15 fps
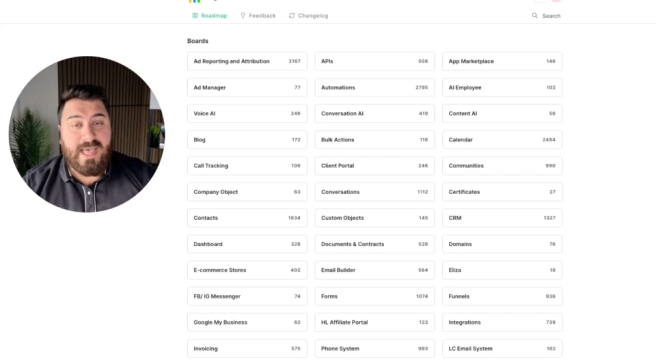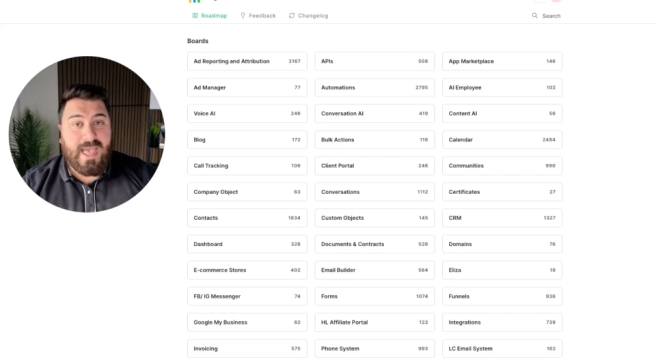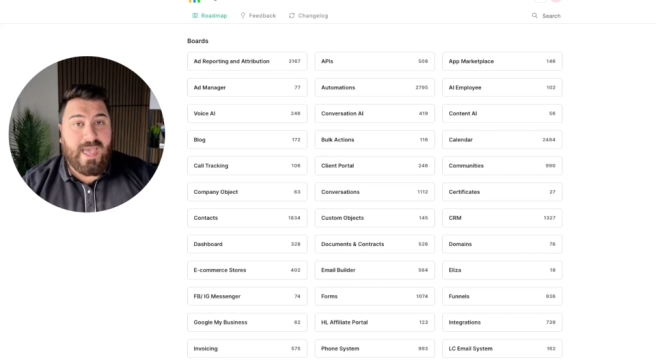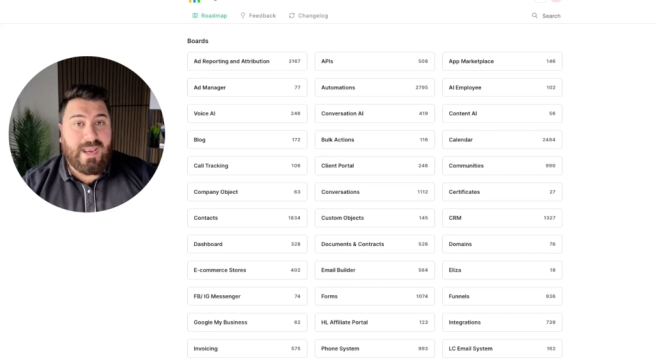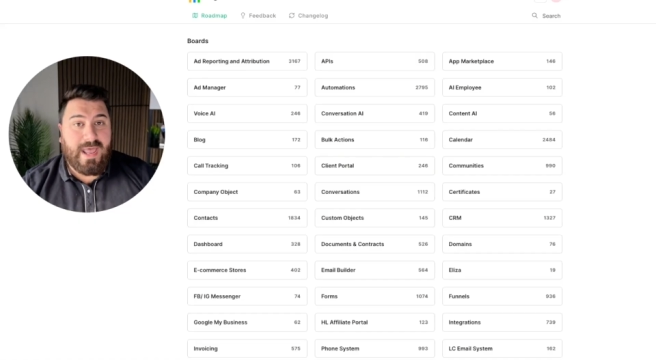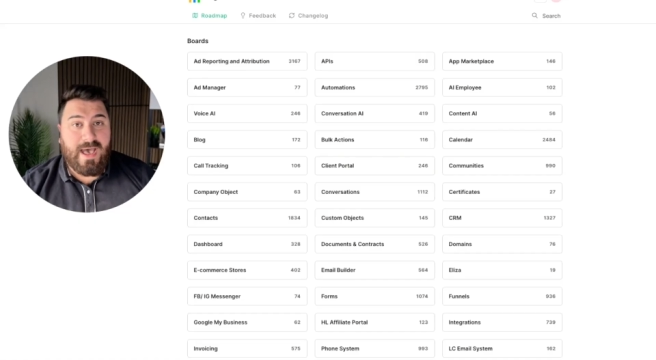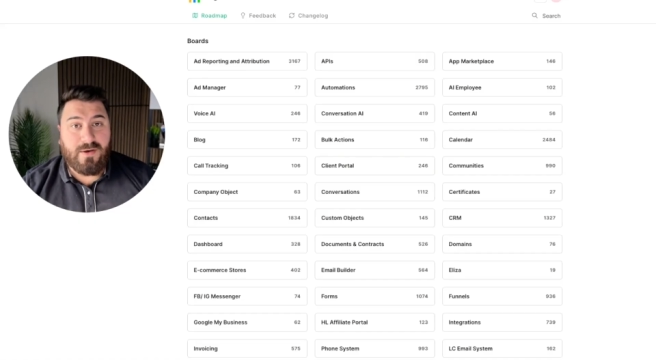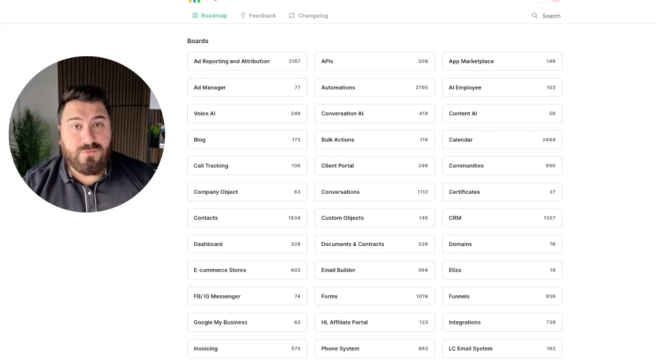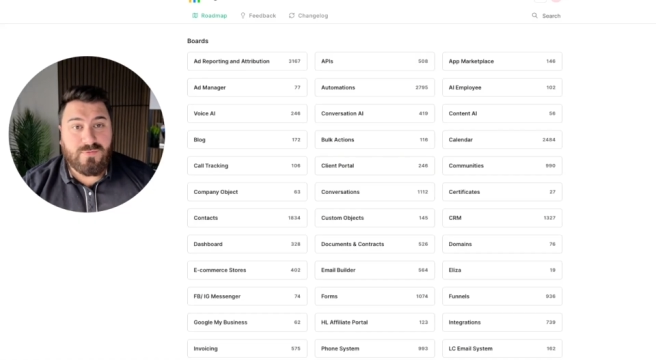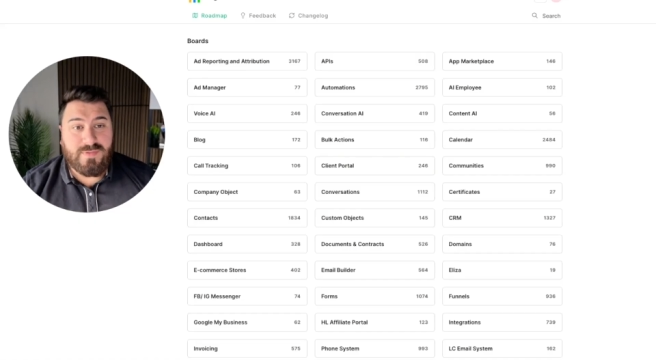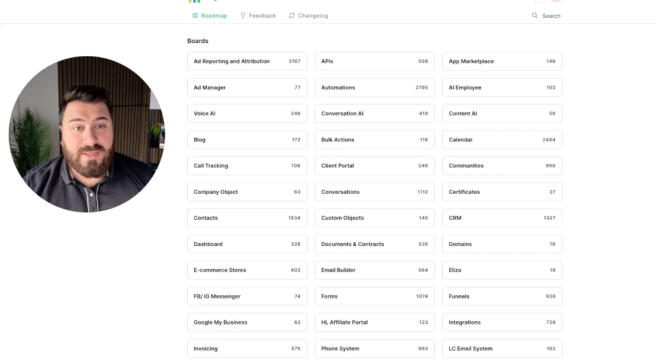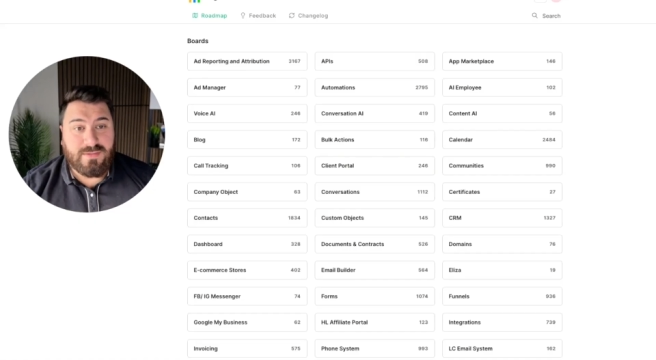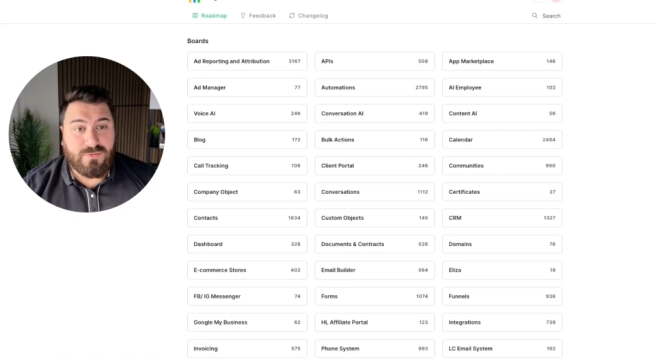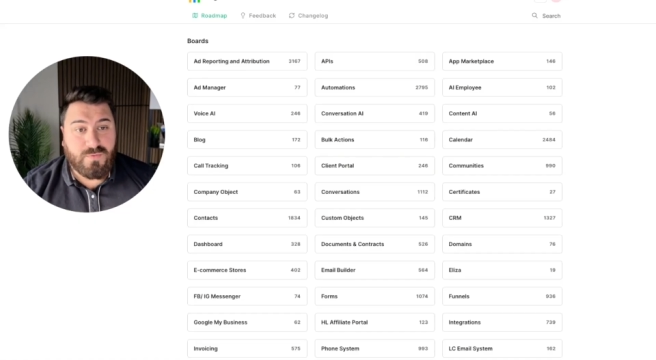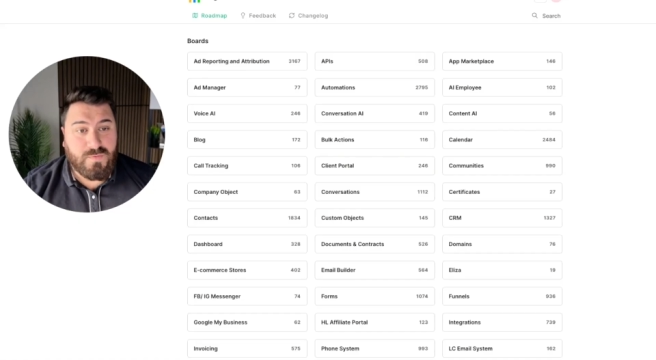And how do
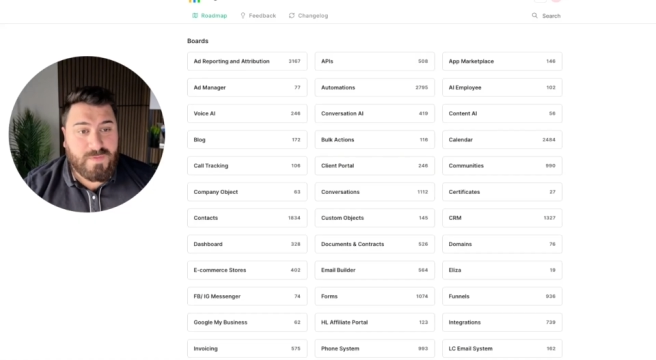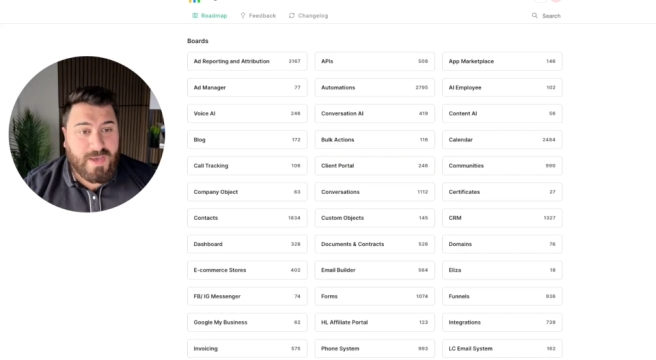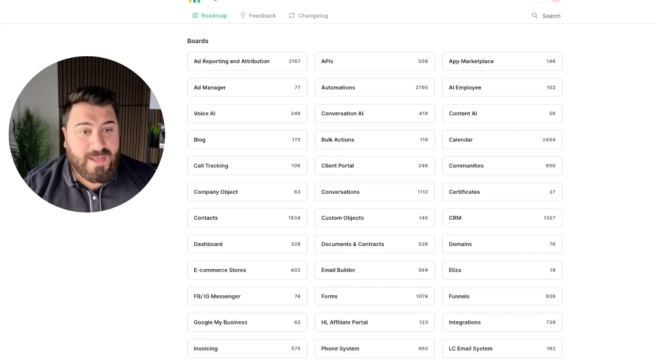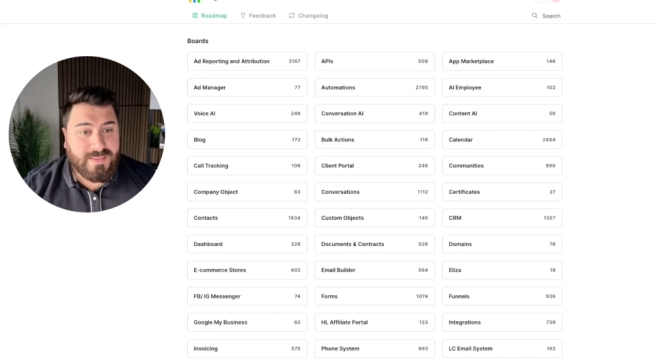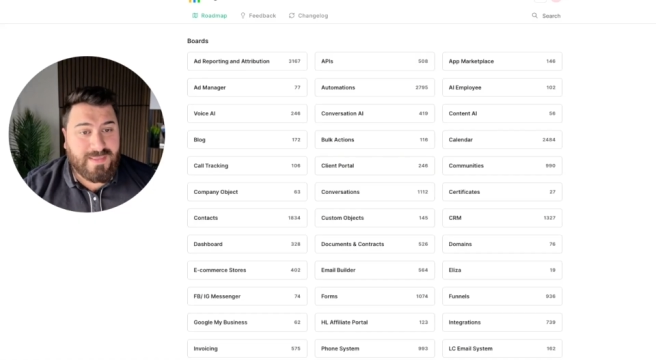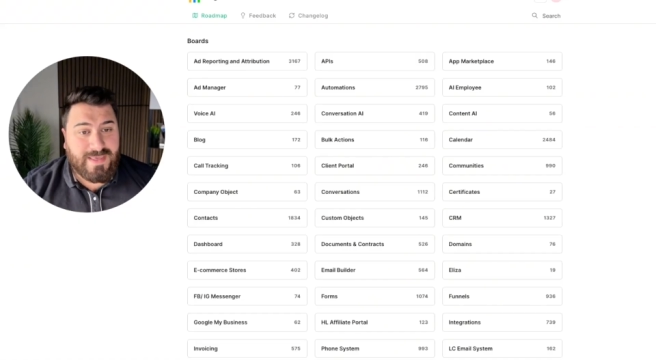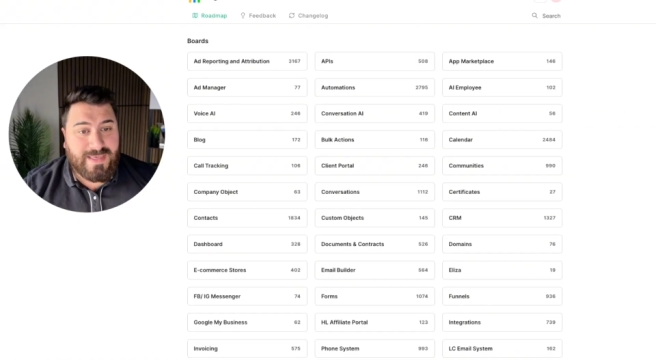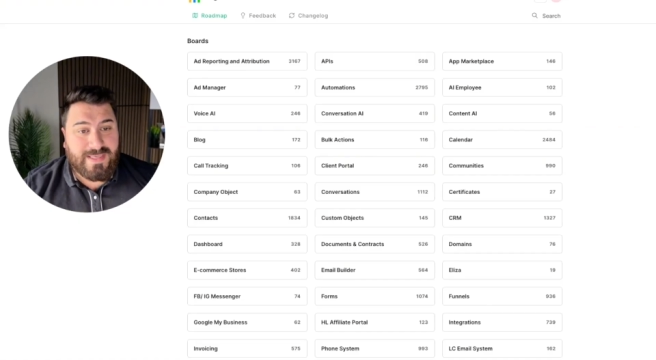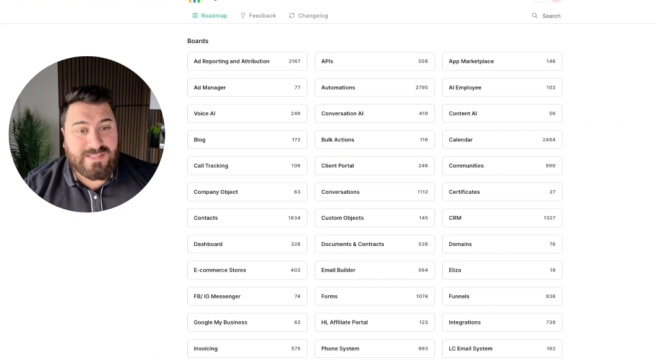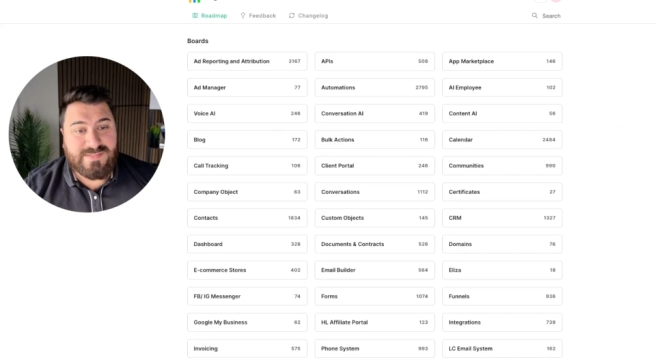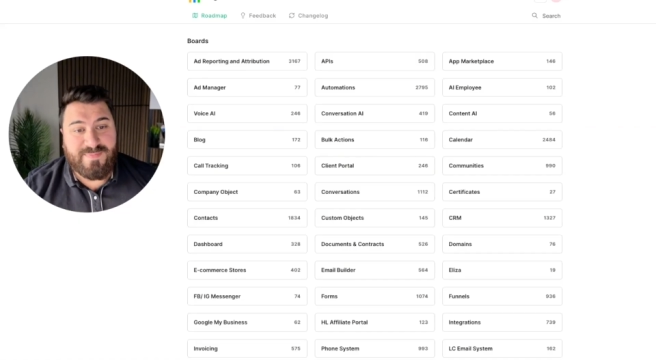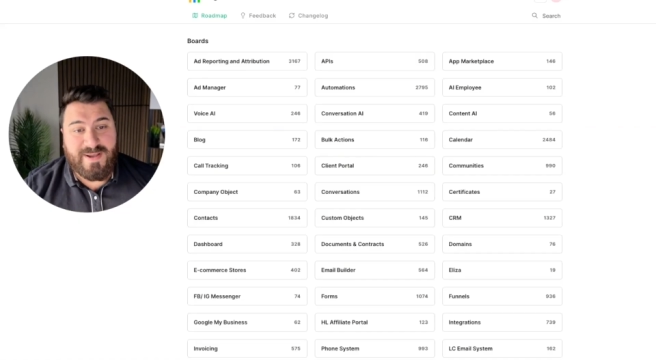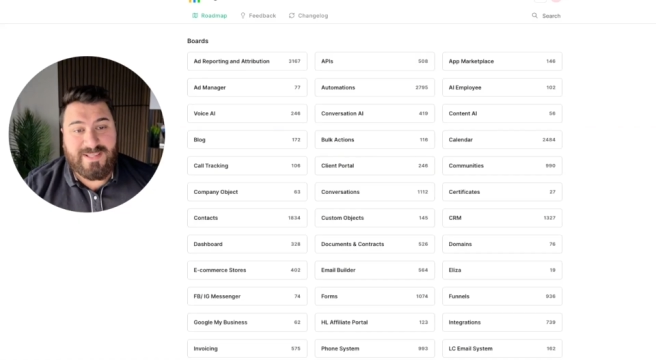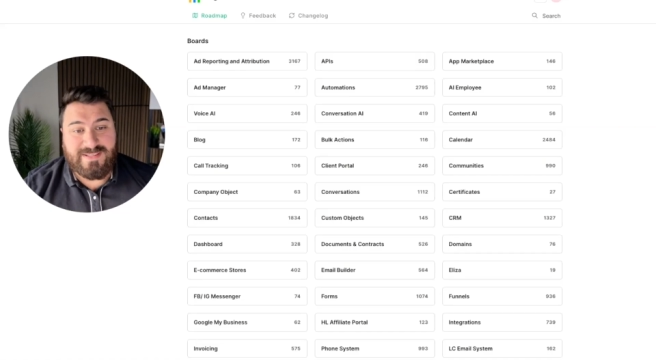they do that? It's by